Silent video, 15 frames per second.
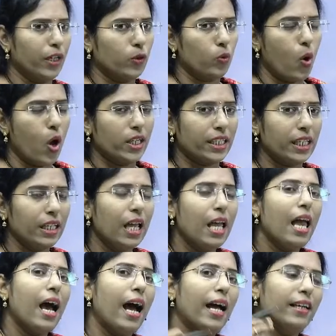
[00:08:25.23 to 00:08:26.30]
quantity,
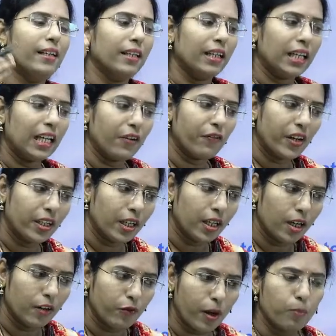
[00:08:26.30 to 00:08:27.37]
and even
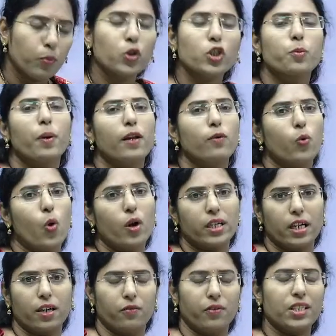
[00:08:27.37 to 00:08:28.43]
from municipal water
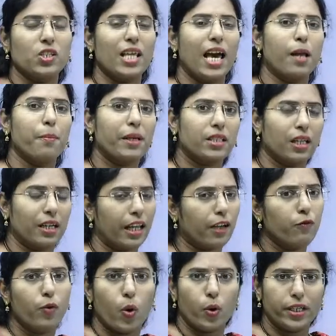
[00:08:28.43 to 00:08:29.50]
which they are mixing, like
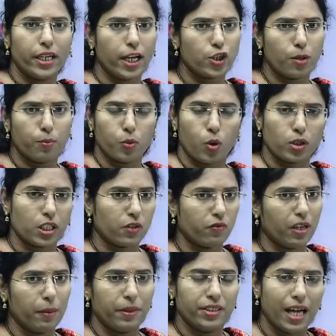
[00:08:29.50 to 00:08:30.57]
fluoridation process will
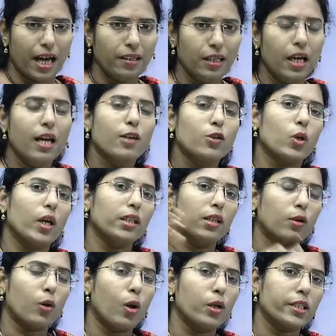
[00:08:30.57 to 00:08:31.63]
be done. So in that
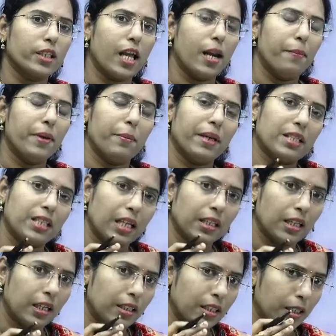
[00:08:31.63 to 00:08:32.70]
also they will be mixing
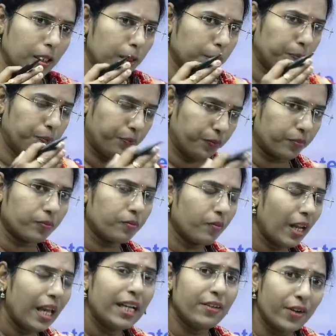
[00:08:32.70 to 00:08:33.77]
that
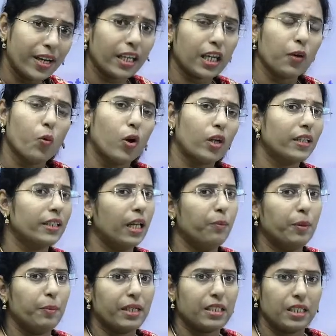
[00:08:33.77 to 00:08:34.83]
in drinking water they will be
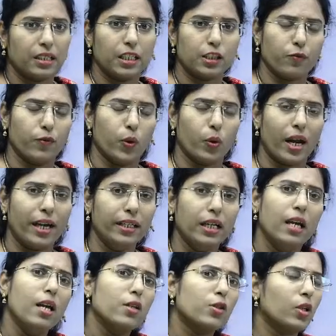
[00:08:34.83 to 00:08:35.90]
mixing this fluoride.
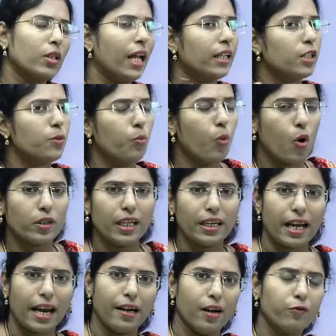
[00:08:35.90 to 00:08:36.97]
So that is more than
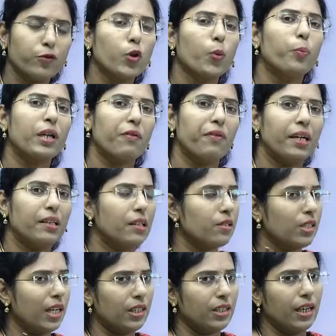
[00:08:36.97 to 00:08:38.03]
enough to prevent this
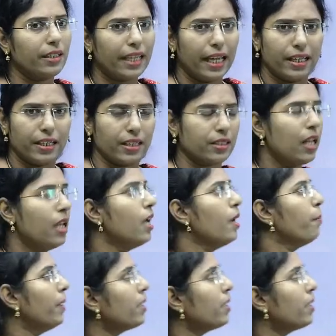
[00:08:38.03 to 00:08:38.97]
dental caries. But